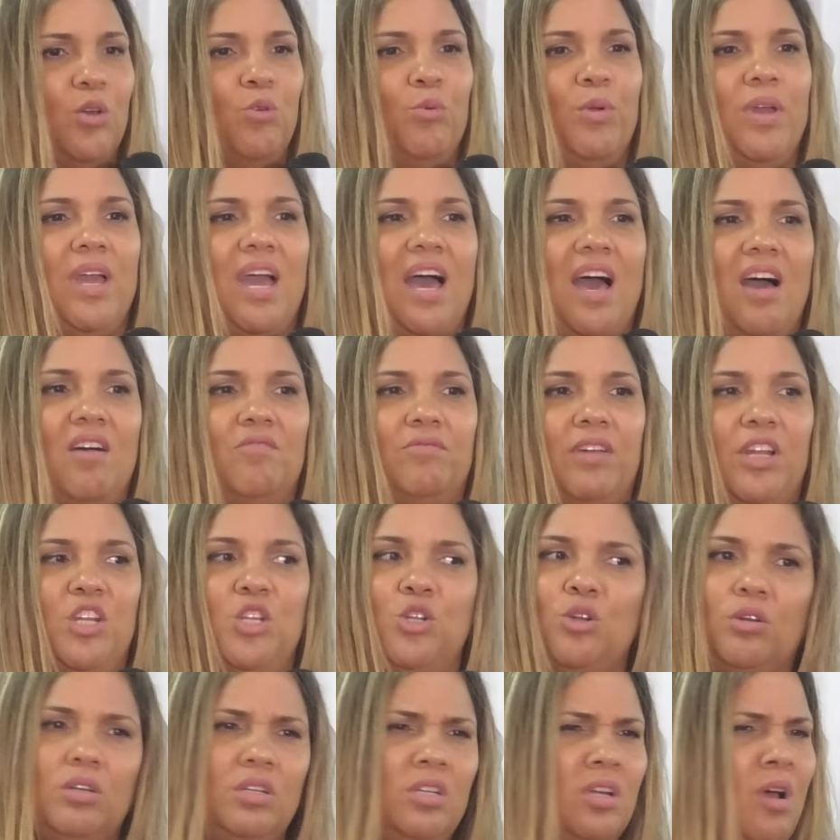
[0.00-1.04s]
We have a
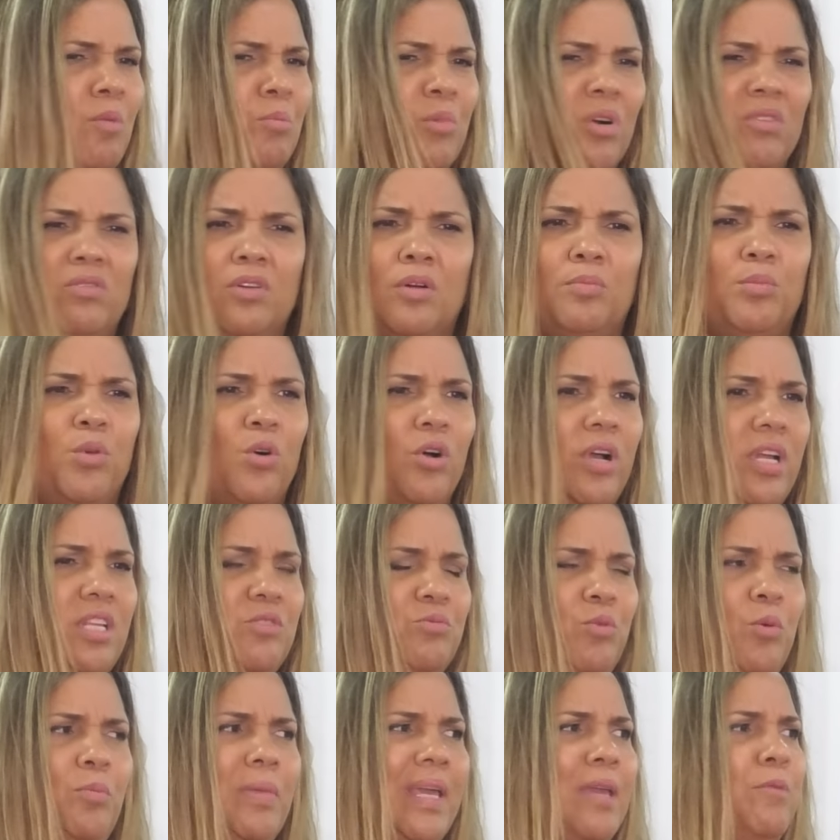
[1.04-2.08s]
new number of our
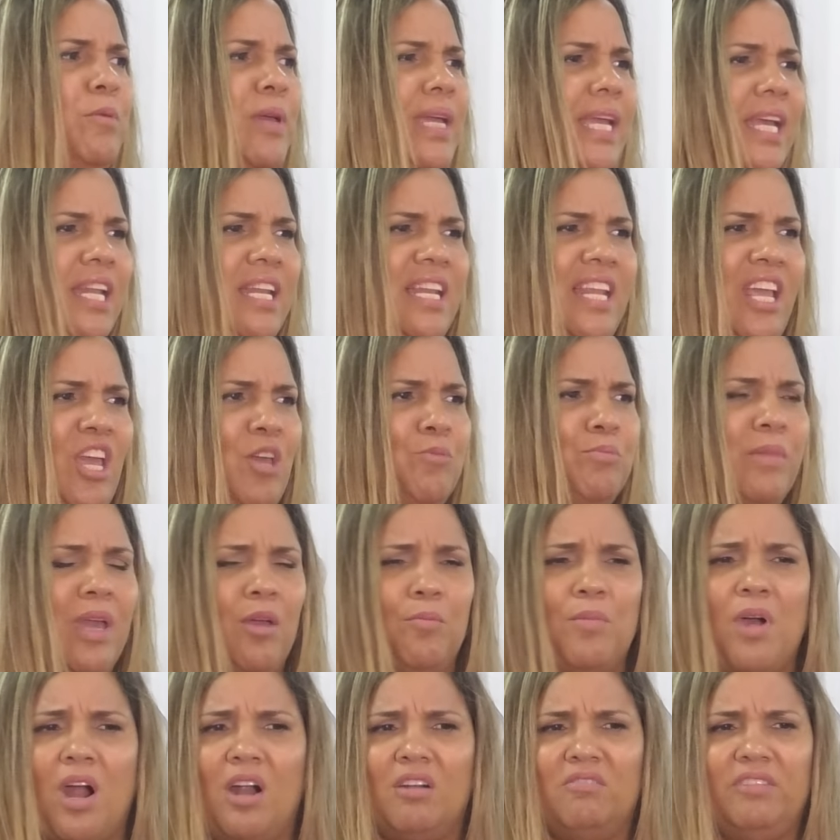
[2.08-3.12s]
boys. We can name
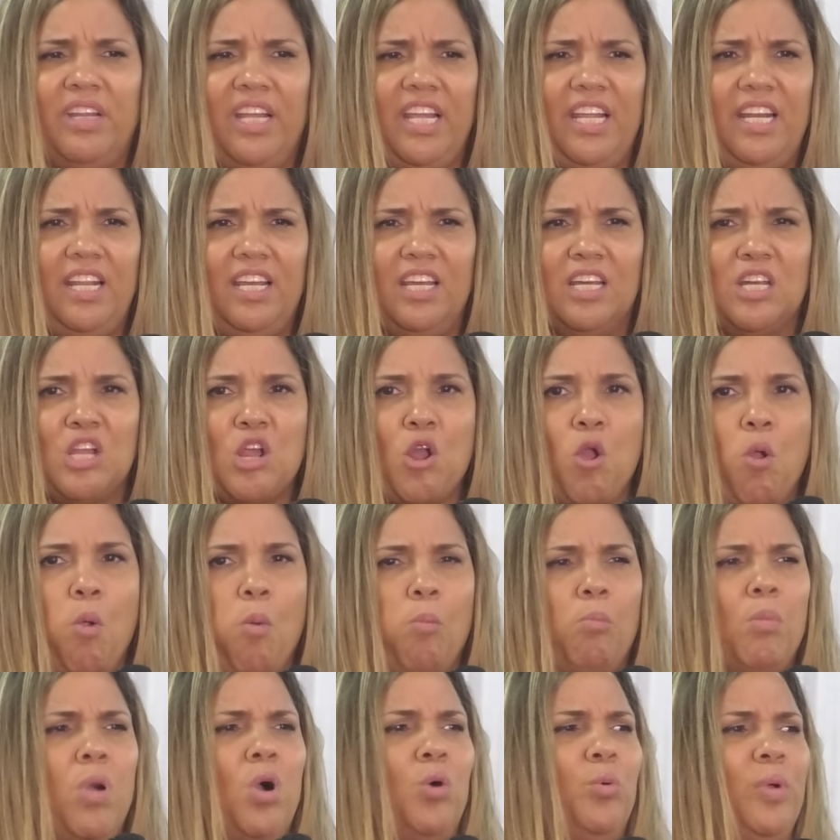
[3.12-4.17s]
Kemar Reed,
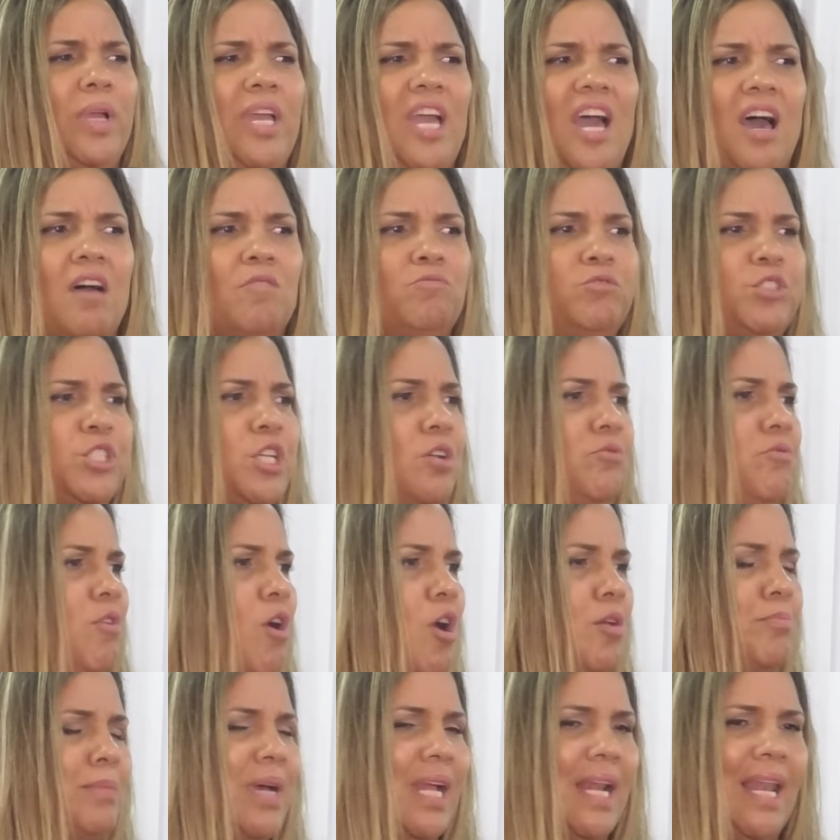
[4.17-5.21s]
but we have
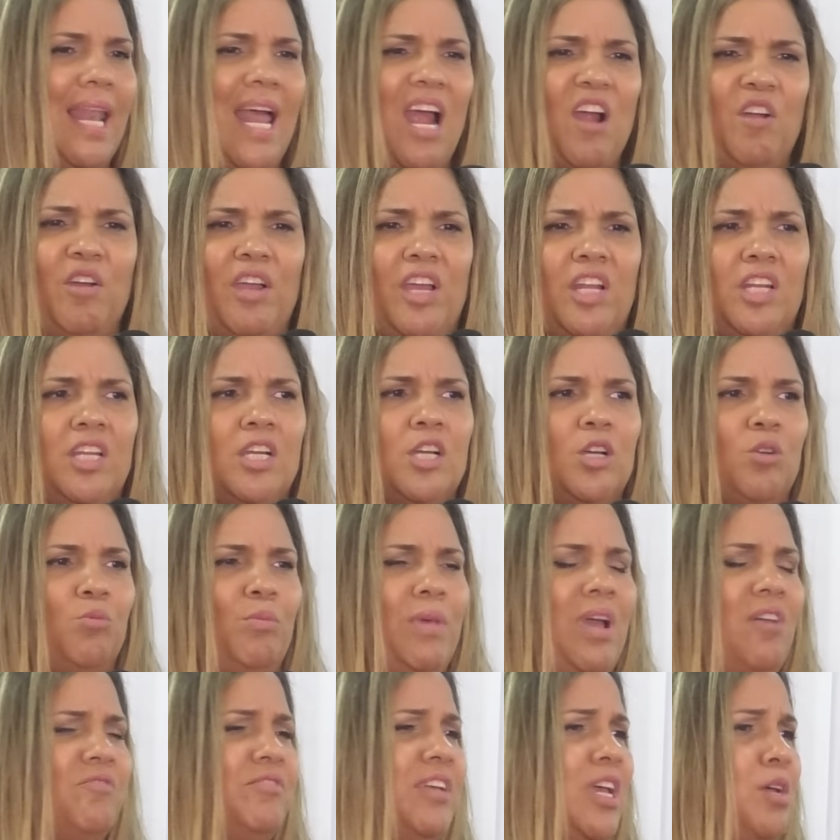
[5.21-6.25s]
Siobhan McLaren,
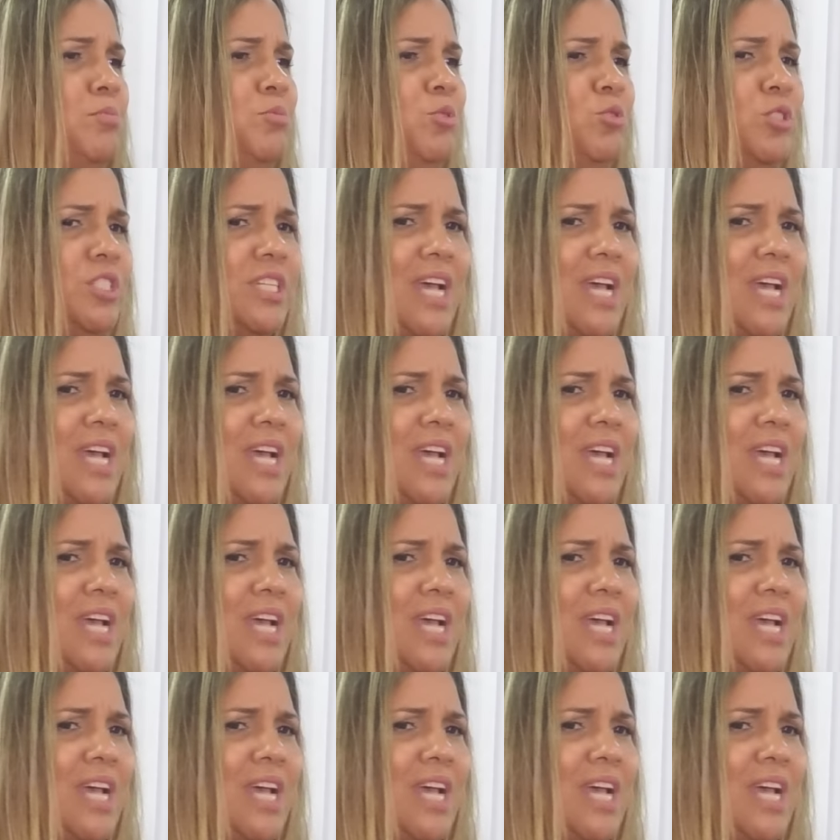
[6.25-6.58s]
we have Kemu